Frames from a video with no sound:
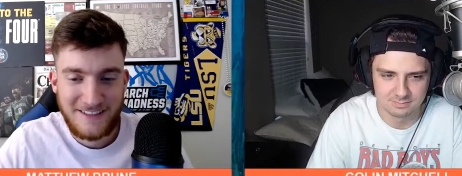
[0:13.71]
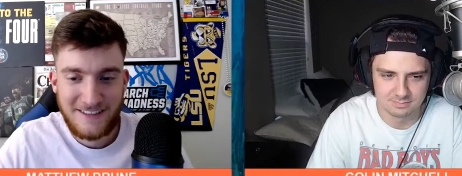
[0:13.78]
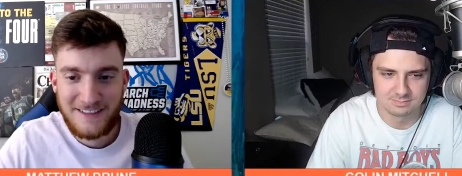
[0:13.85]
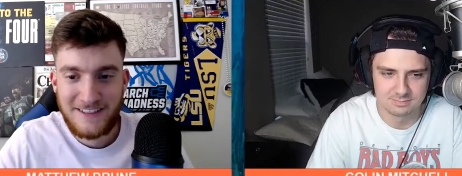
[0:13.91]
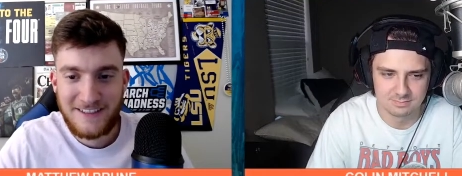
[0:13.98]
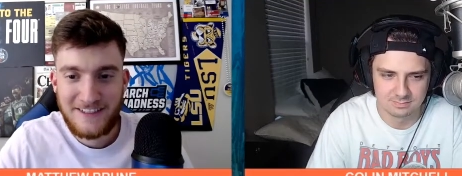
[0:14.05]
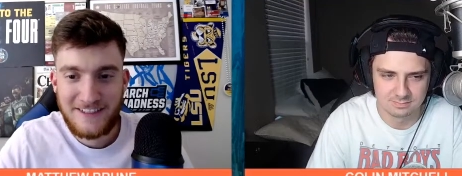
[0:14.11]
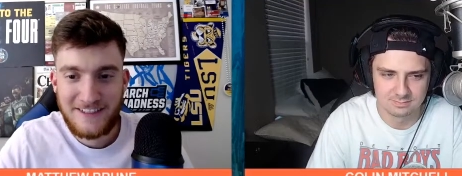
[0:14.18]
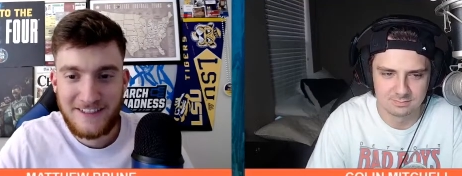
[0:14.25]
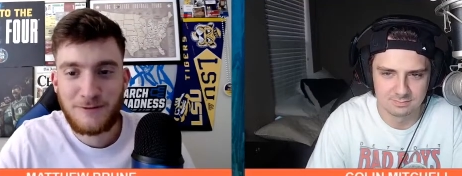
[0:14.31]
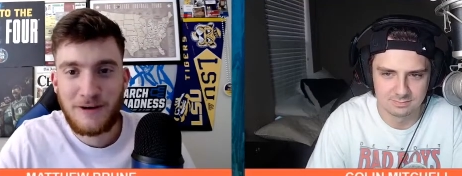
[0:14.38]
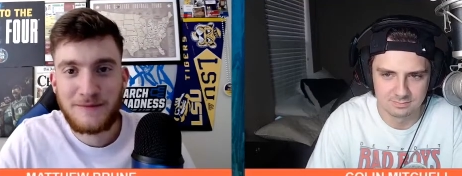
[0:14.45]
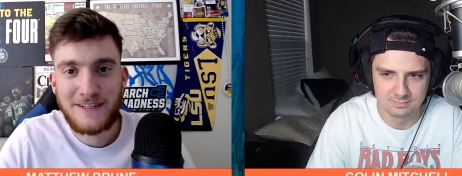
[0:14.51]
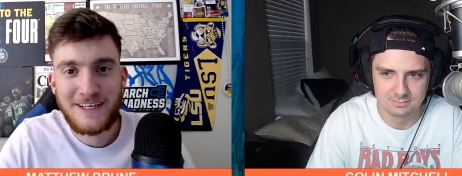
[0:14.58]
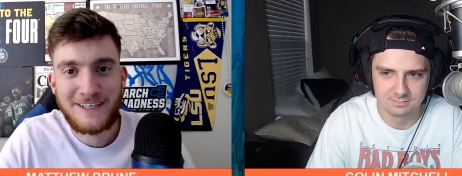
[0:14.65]
Speaker 1: these
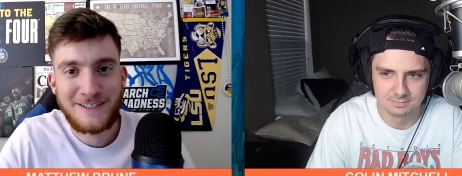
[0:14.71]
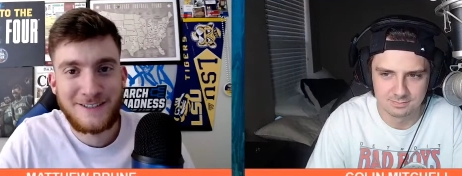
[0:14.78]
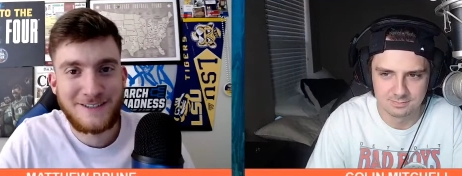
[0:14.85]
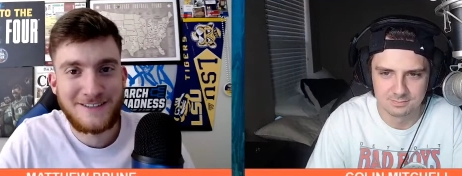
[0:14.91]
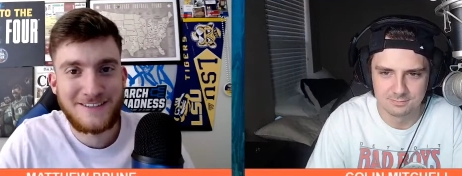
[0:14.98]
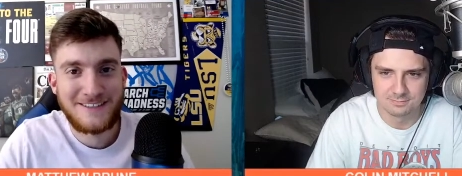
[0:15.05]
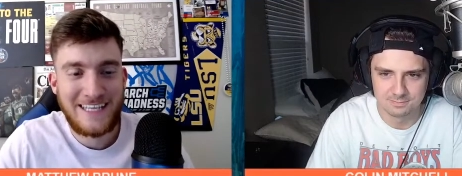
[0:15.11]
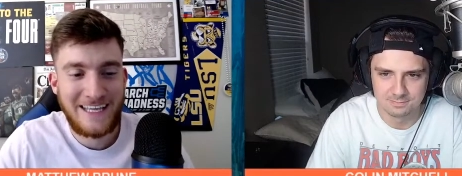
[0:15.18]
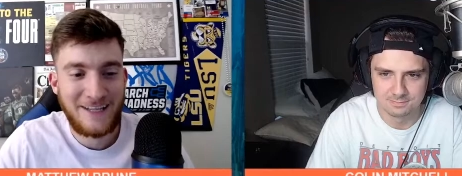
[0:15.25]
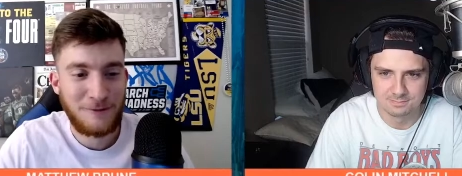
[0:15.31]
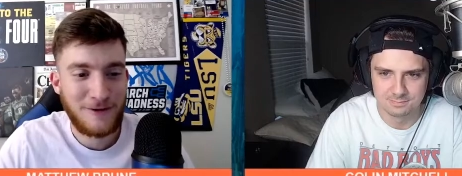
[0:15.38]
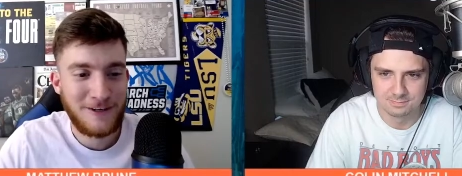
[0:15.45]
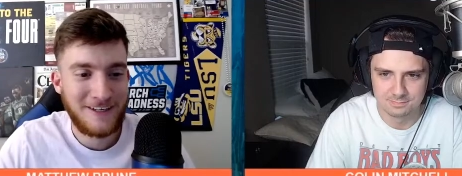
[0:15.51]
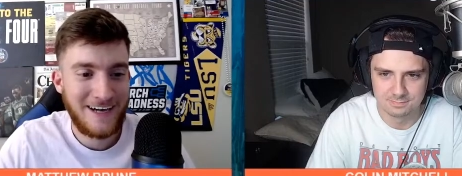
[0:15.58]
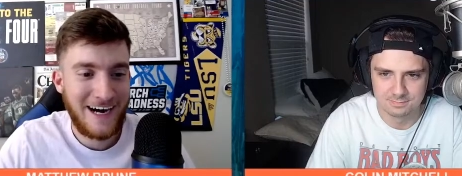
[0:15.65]
great players in
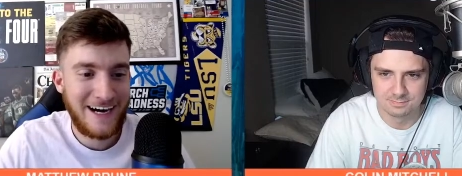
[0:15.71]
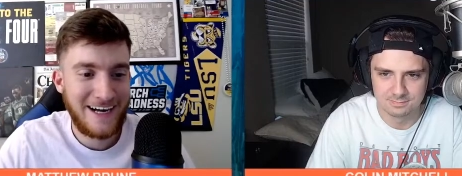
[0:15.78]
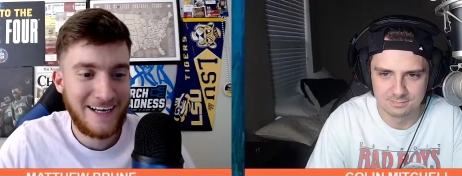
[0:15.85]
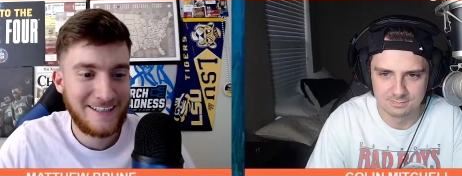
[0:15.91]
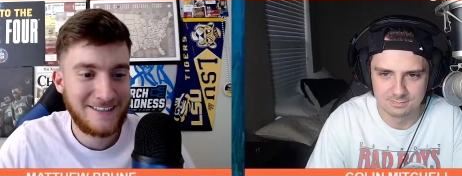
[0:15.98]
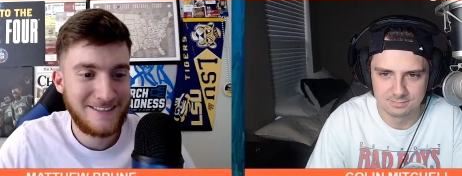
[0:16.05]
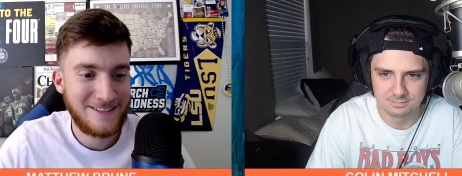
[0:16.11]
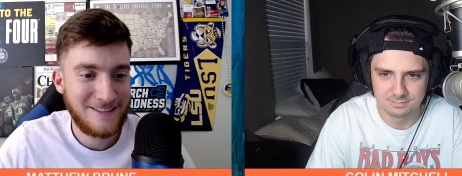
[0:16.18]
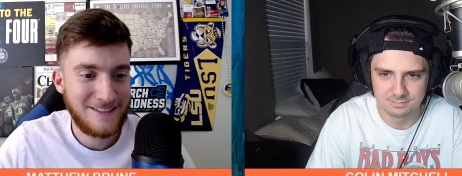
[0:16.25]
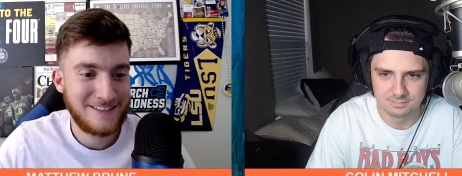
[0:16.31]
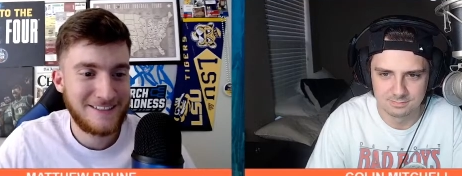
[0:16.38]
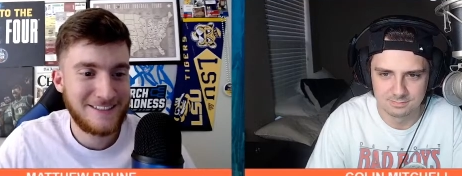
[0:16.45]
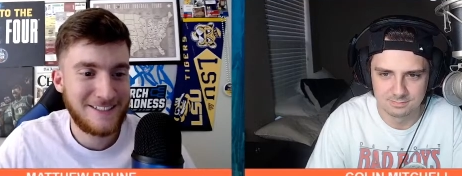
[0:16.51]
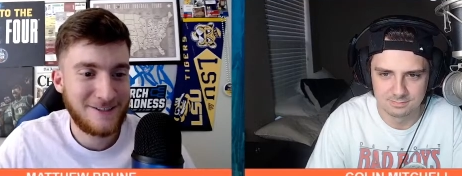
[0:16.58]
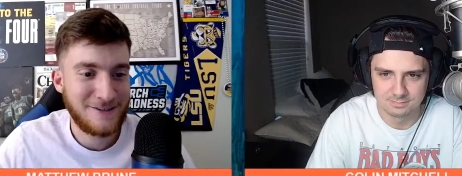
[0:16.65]
what I
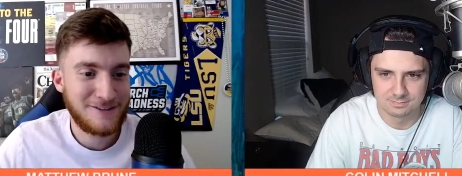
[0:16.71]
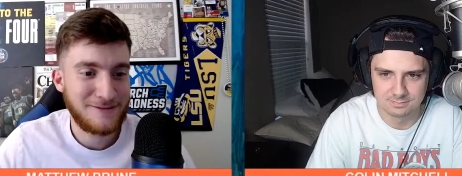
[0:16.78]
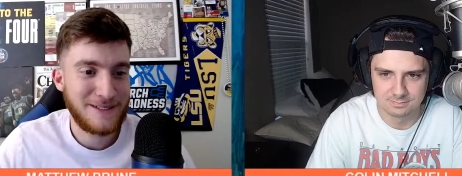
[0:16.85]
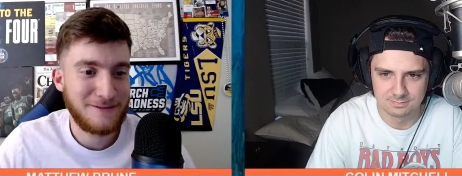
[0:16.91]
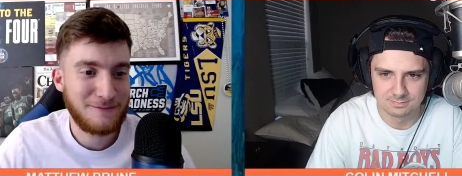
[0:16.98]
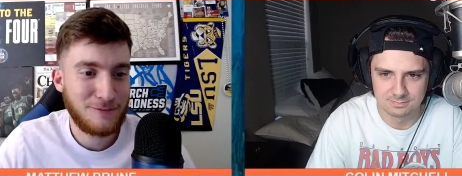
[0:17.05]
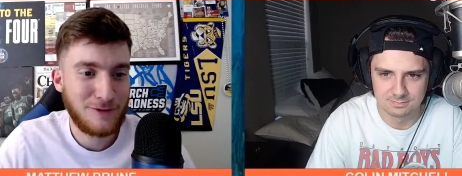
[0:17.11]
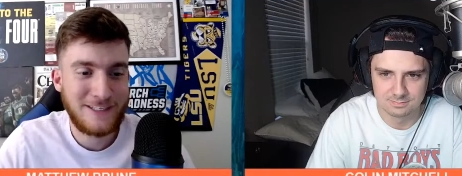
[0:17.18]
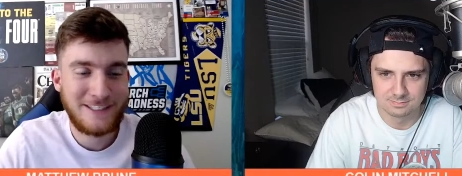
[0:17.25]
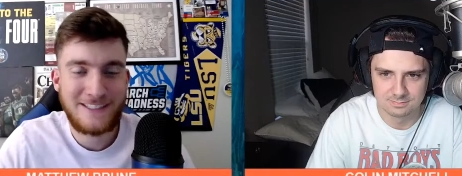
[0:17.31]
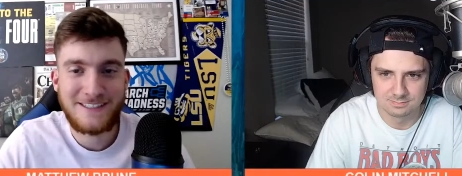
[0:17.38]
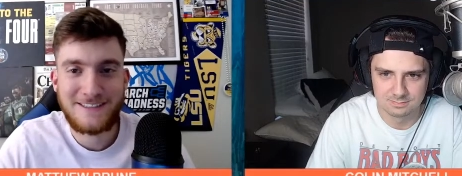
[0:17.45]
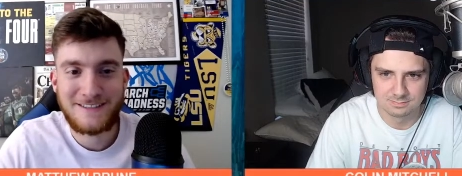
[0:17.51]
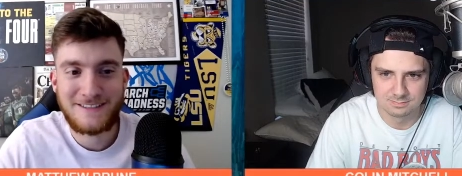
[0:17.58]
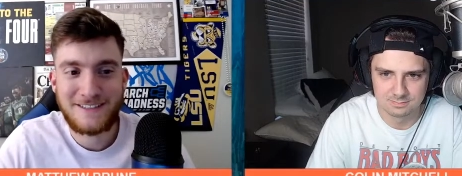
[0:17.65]
consider to be a
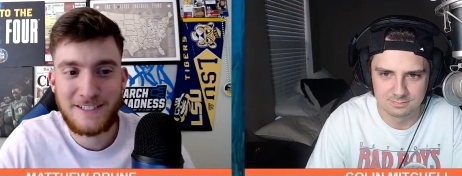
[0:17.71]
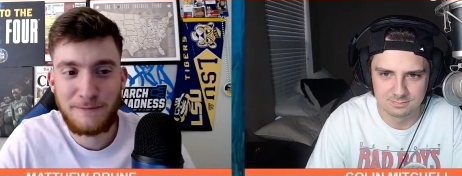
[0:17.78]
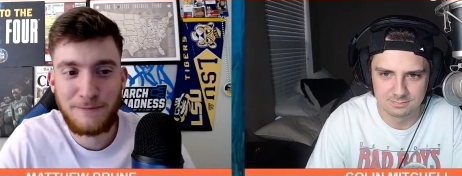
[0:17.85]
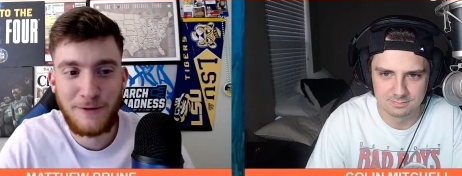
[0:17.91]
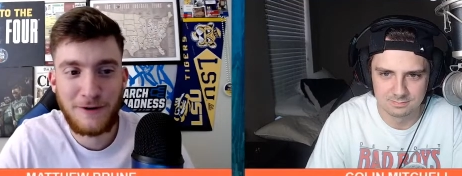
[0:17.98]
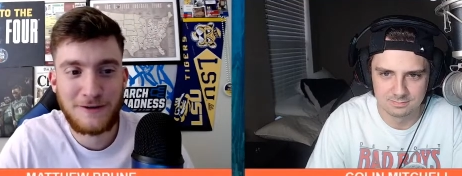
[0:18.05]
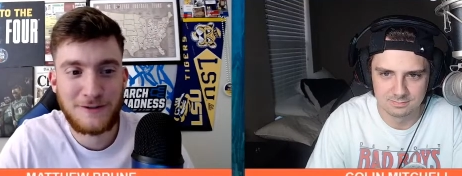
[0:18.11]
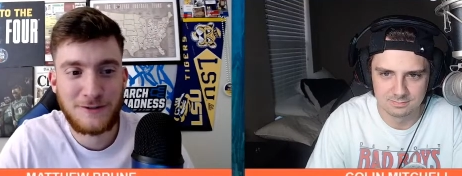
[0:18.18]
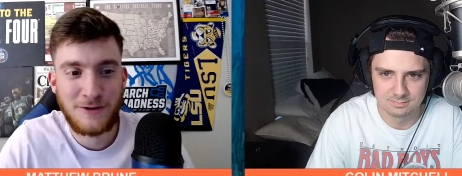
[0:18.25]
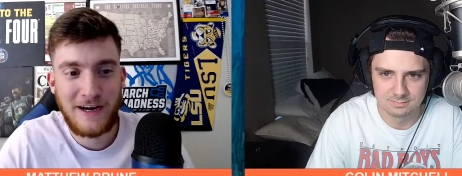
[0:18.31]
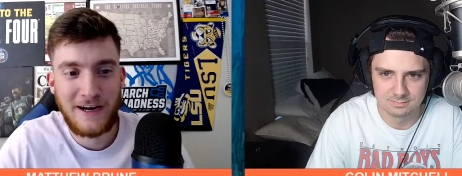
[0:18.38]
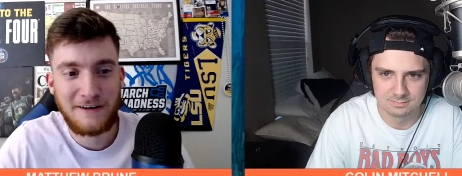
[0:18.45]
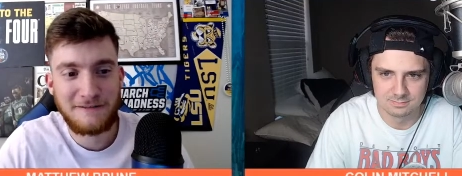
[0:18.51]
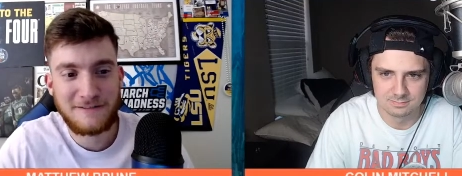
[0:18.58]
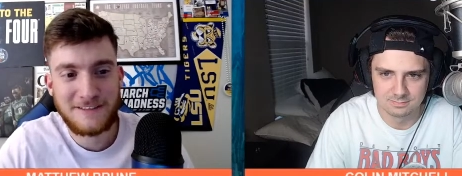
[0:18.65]
pretty subpar
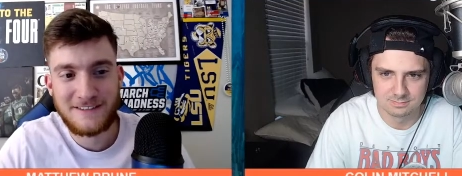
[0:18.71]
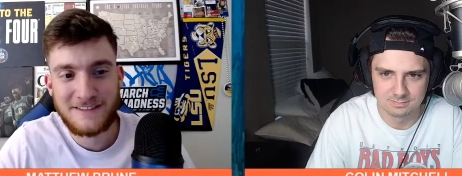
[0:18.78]
draft